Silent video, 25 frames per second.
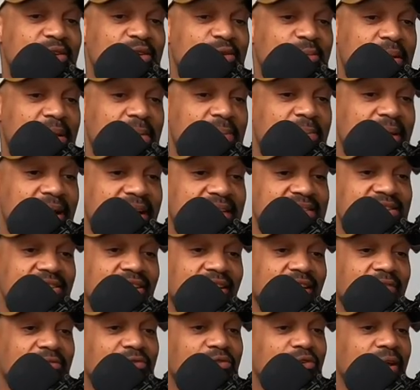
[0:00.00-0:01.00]
you'd be best
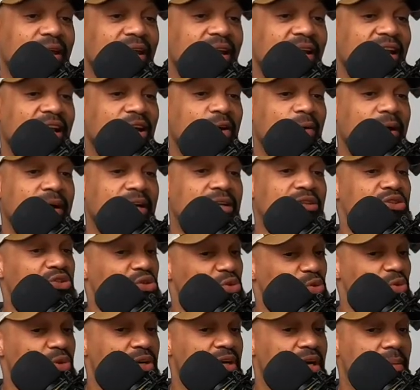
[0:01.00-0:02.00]
off drinking a quick
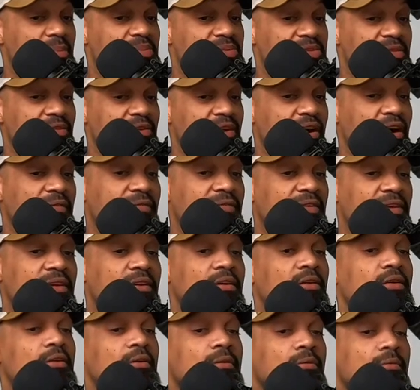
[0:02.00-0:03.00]
two cups of coffee
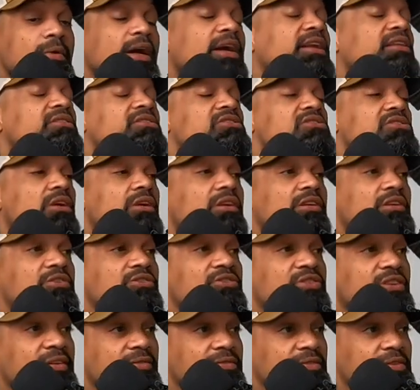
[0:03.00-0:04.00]
right at the start of your
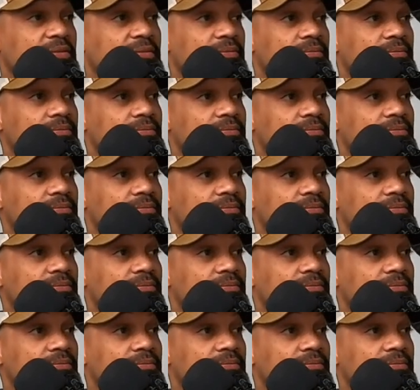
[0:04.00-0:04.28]
shift.